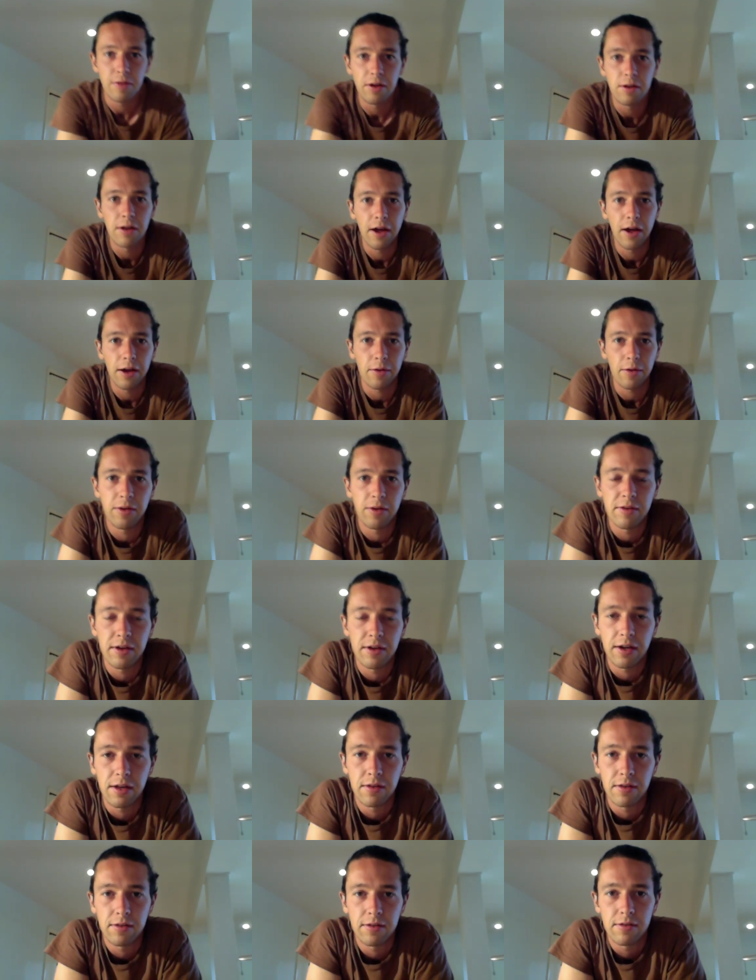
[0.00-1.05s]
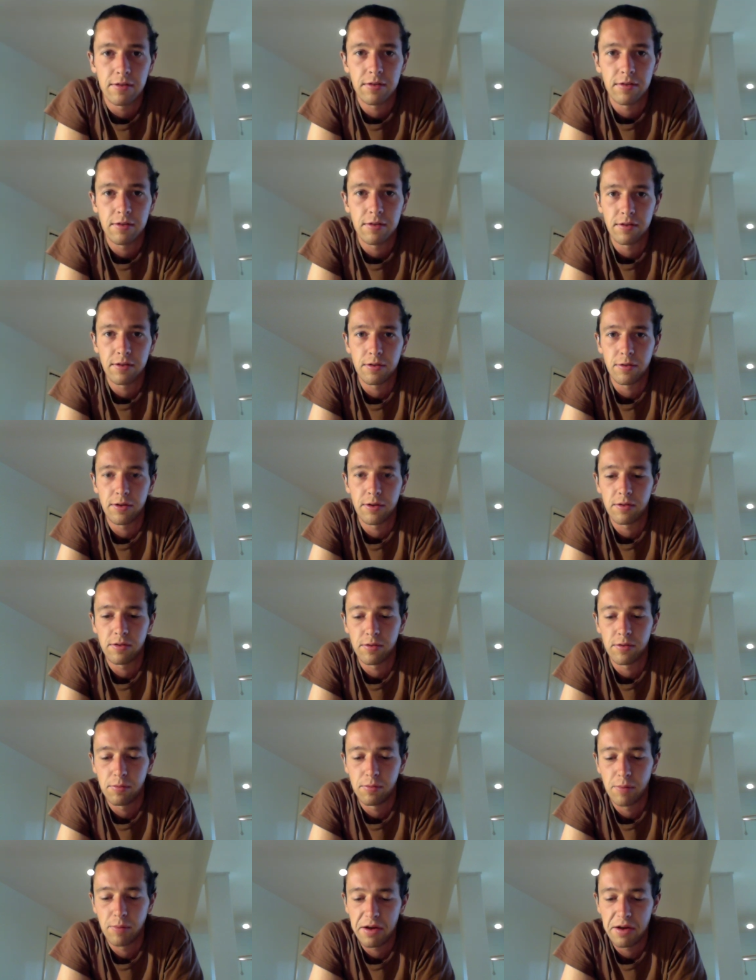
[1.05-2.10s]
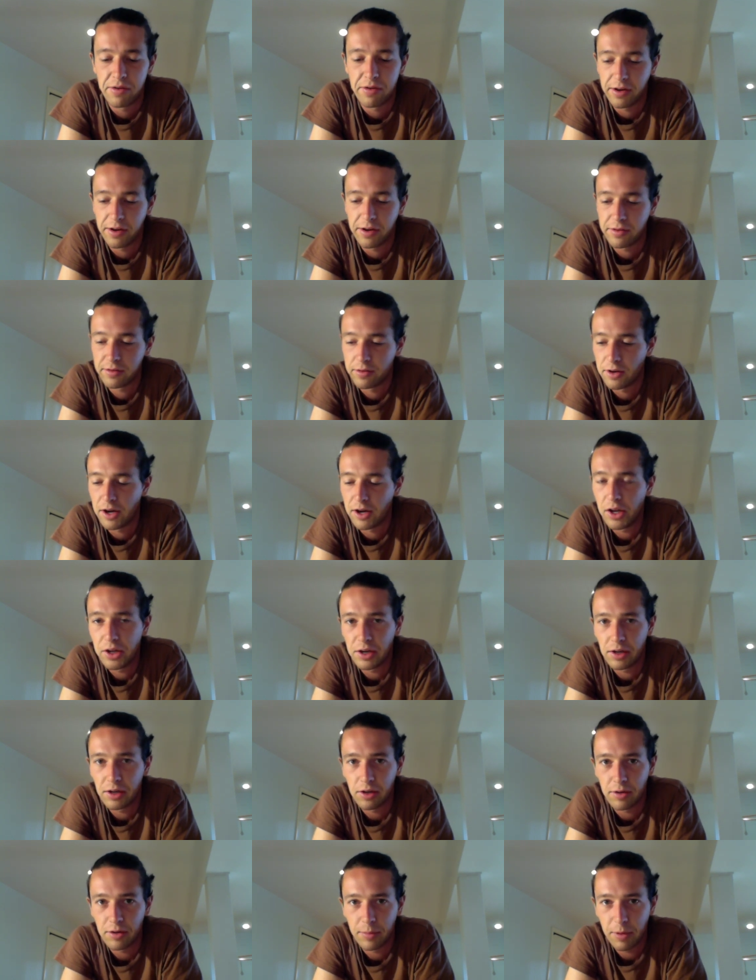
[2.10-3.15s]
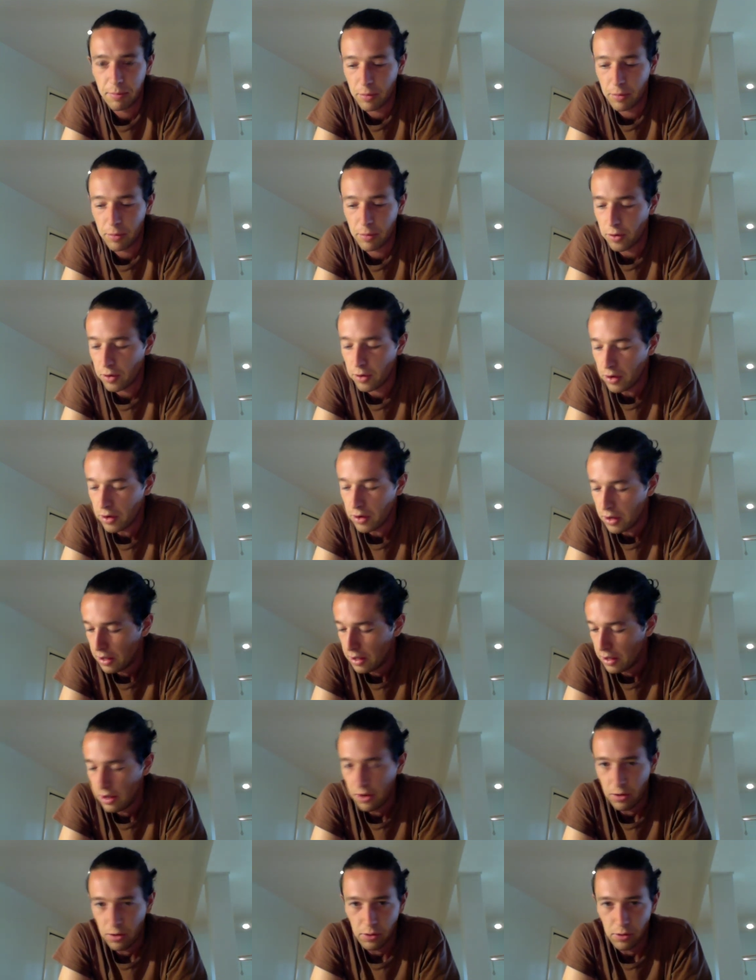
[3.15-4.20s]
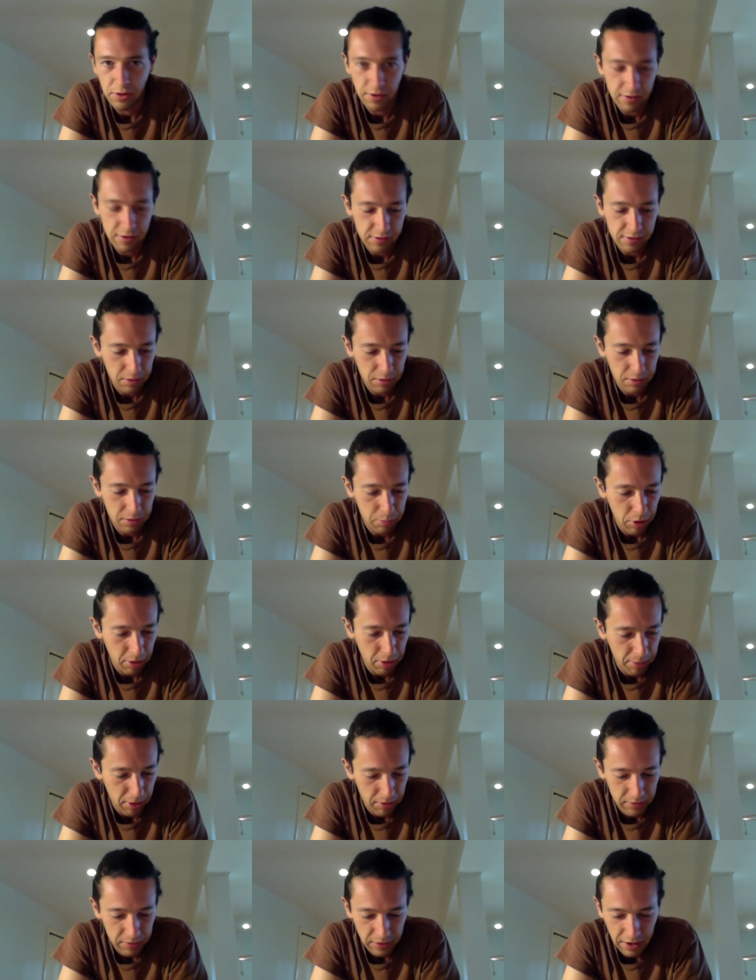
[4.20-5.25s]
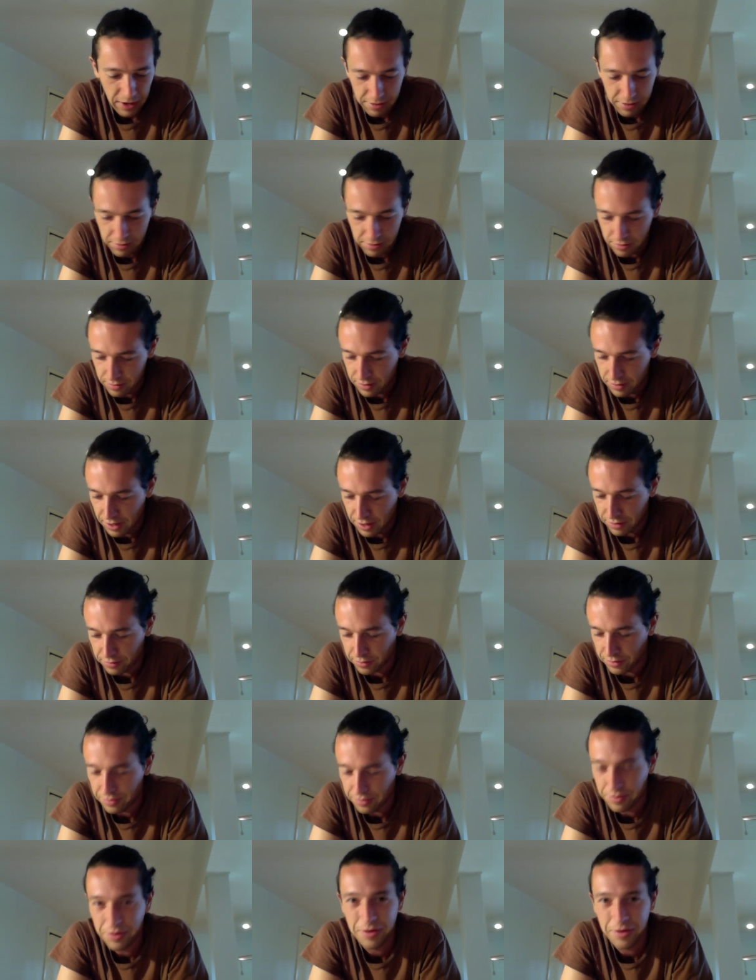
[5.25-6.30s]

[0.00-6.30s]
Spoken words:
like once I get this crystal matrix dialed in a little bit more, all of these are going to pop over that sort of